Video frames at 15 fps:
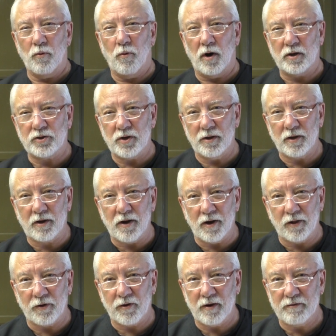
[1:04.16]
watching the
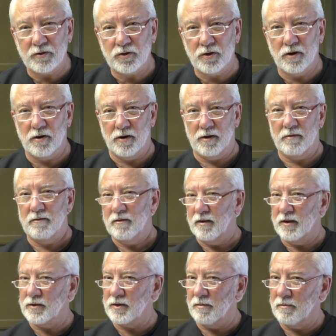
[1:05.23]
color of his urine.
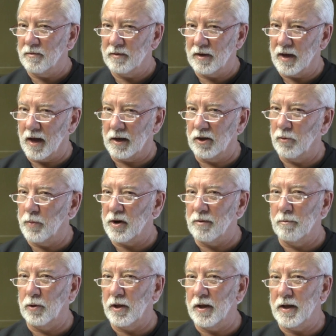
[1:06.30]
Is it got a little bit
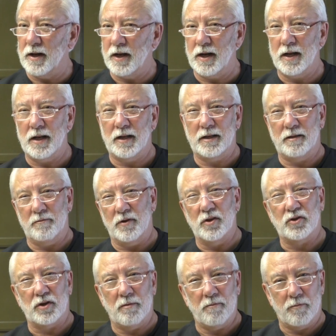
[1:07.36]
of blood in it?
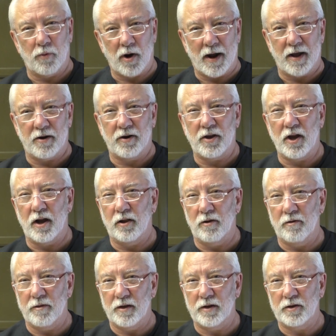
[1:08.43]
Is it brighter
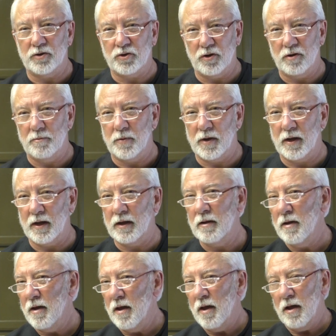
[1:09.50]
yellow than it should
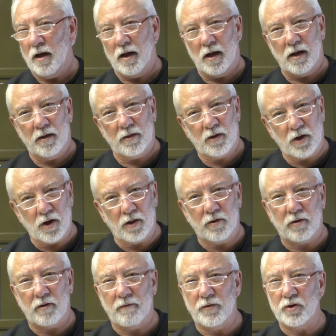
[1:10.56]
be? uh, the
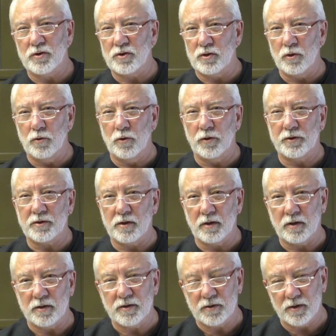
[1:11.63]
color of the stools, the
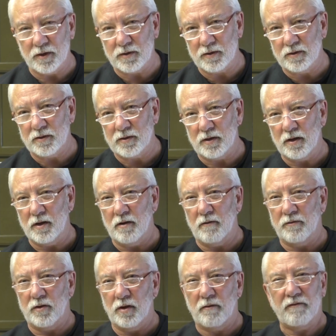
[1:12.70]
consistency
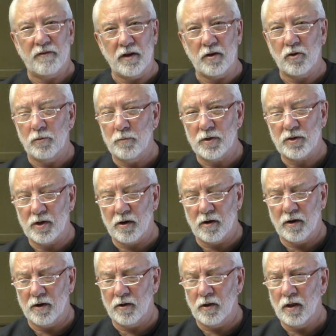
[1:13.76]
of the fecal
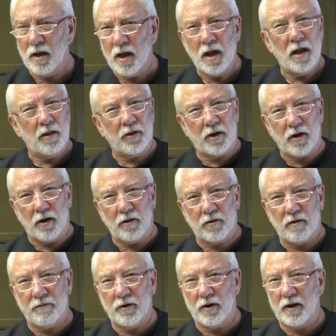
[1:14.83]
material, the
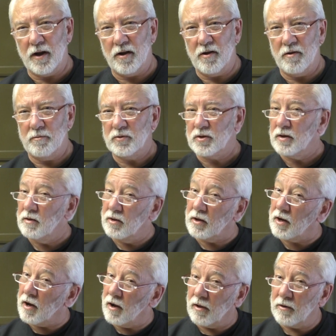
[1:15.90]
color of their gums, the
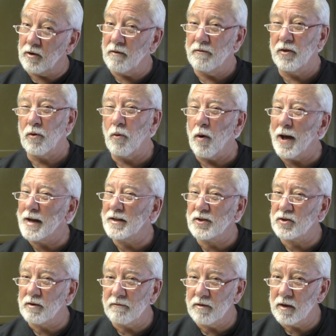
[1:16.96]
color of the
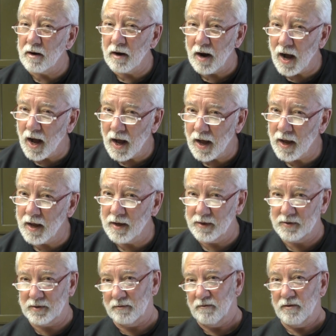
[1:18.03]
whites of their
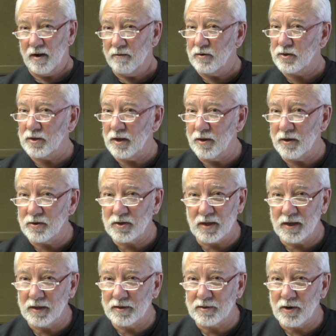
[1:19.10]
eyes. If you ever see those
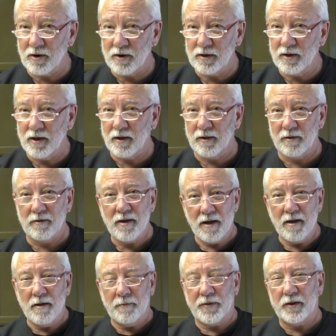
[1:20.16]
things turning yellow,
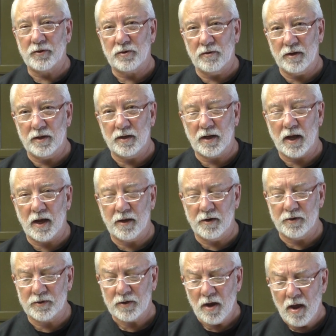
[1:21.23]
those are
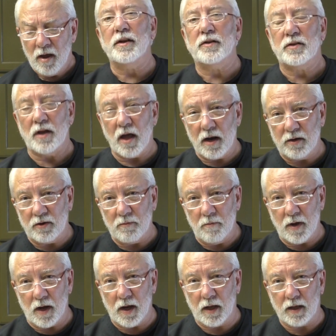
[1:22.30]
indicators. I decided to
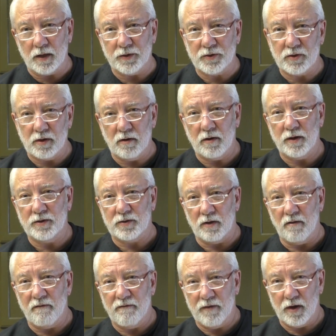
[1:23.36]
make a series
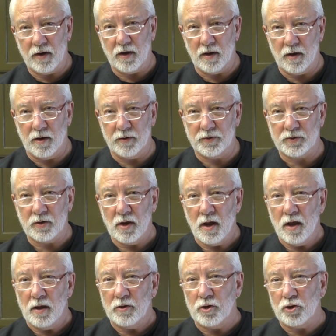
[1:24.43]
of videos
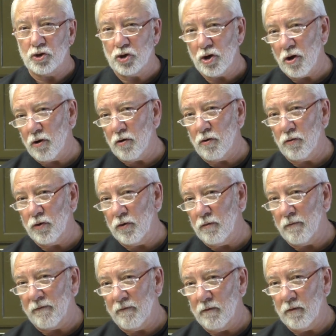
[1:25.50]
to show
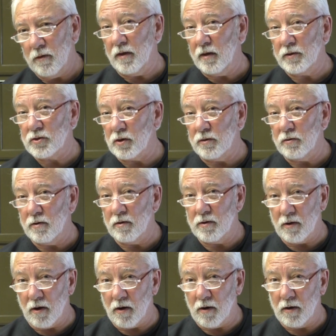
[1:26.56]
you things on your
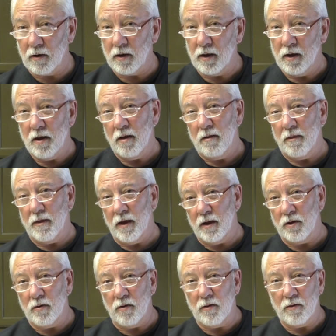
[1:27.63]
dog
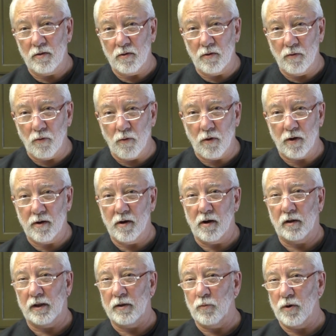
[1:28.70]
that you
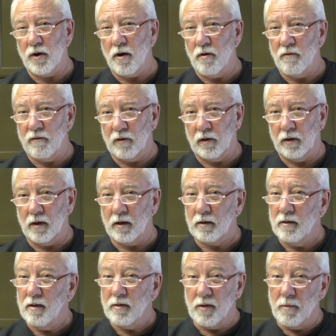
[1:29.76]
ordinarily would overlook.
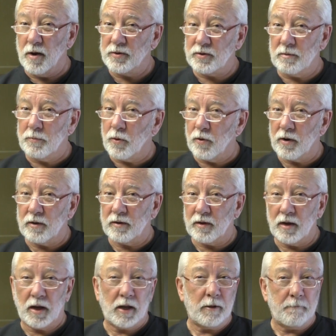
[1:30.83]
The most important
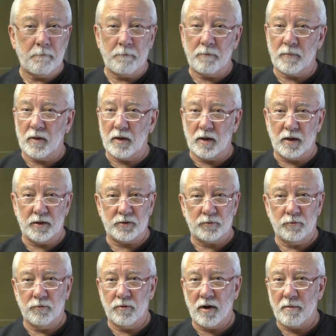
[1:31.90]
thing is
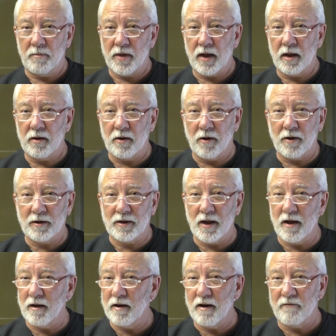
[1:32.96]
rub that dog
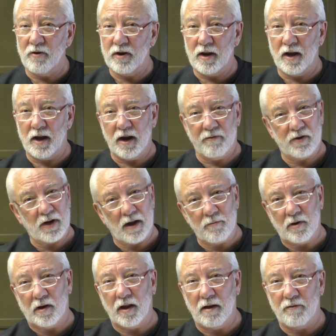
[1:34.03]
down every day. Every time
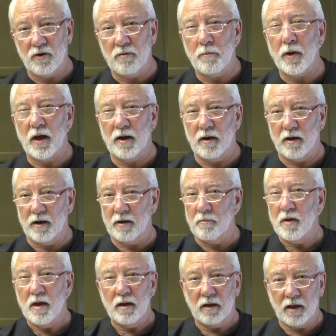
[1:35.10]
you're loving and petting on
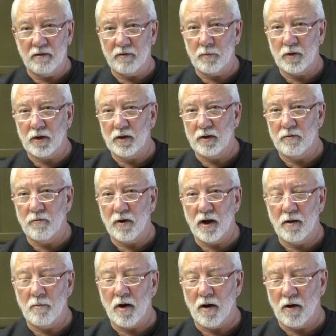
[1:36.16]
him, give him a good
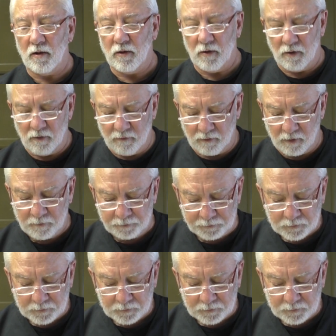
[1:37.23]
rub all over.